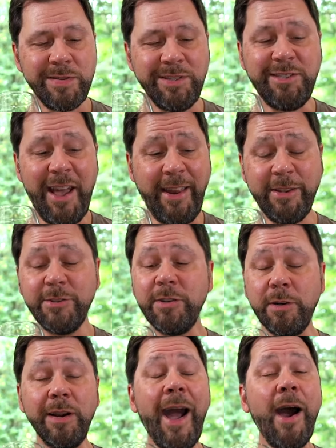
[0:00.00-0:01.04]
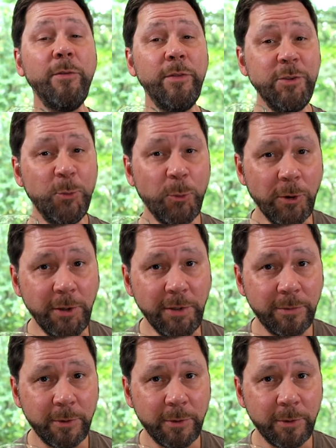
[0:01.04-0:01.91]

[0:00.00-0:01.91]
The tannins are out of this world.